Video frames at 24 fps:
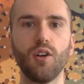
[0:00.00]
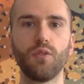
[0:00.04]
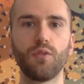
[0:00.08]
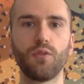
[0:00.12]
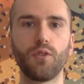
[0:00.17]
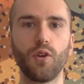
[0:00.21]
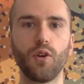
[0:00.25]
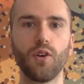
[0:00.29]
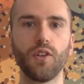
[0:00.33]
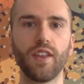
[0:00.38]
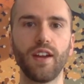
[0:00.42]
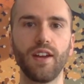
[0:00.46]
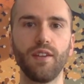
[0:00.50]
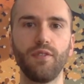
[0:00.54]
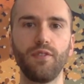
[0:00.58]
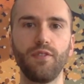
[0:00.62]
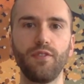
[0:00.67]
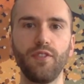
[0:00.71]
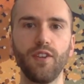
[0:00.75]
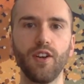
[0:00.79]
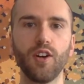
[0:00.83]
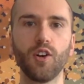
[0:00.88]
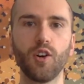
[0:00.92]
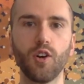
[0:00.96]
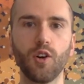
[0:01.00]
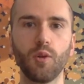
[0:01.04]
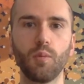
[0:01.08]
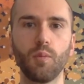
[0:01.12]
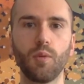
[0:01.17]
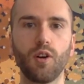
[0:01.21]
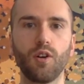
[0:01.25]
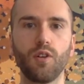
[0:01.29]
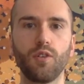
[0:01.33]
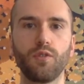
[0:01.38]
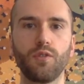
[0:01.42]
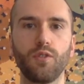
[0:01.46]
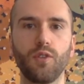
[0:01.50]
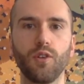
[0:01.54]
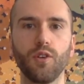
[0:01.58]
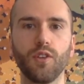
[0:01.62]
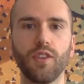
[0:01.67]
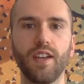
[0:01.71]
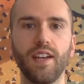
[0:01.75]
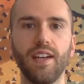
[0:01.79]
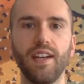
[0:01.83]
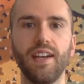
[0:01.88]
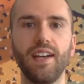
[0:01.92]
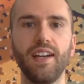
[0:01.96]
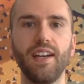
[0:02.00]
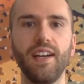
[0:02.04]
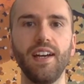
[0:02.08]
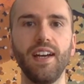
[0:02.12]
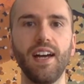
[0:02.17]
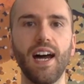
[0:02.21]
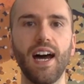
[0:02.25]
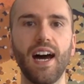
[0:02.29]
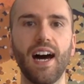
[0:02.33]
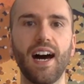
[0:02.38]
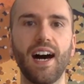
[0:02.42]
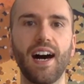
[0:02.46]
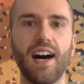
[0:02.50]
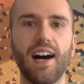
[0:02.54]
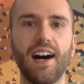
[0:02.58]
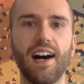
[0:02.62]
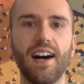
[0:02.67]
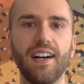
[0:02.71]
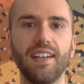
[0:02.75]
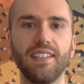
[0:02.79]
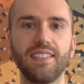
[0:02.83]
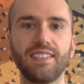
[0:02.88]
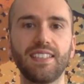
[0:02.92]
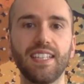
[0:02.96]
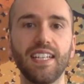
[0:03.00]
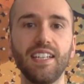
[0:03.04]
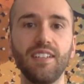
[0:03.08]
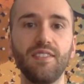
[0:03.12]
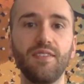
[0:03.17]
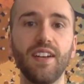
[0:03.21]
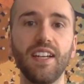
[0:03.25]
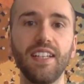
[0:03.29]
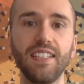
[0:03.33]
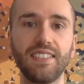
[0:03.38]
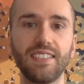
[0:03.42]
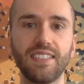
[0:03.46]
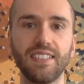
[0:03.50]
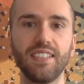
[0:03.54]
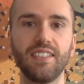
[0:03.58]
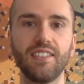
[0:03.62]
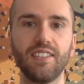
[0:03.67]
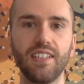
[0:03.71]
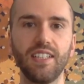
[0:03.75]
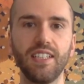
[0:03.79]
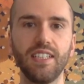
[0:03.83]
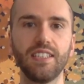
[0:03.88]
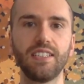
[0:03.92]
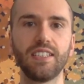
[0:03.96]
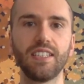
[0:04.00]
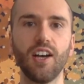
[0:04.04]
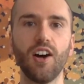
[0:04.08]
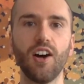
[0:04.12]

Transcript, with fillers: for their film or for their uh, T V series,